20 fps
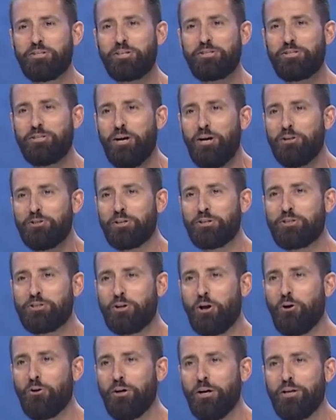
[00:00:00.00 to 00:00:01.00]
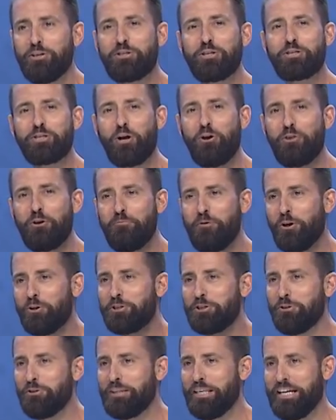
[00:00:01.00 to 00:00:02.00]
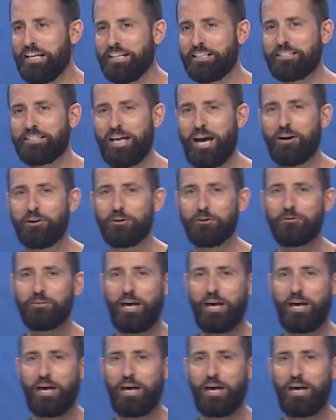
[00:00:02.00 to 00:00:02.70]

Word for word: just, just, show, just show them those two things. That'll,